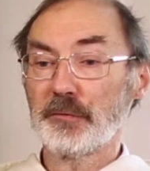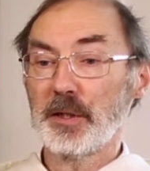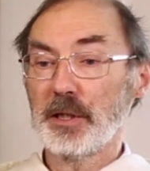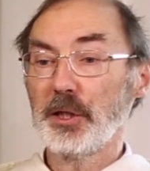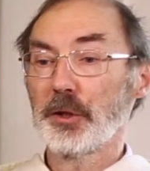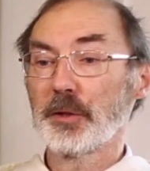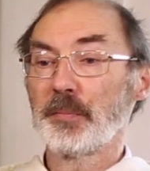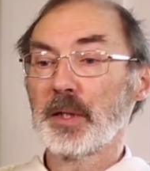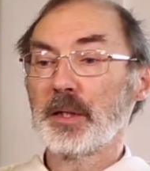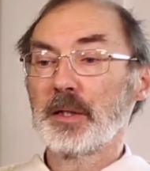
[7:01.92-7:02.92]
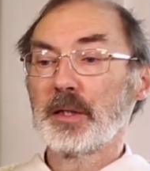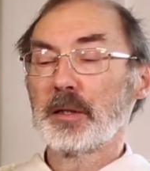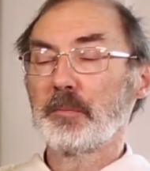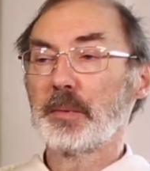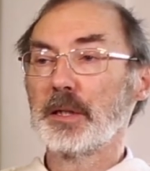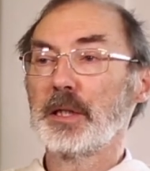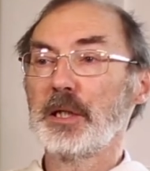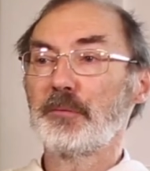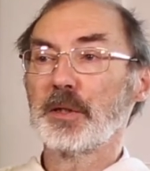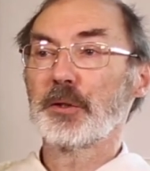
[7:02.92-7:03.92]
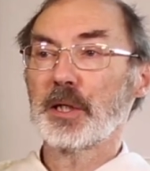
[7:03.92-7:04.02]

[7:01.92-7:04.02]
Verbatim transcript: faith, believing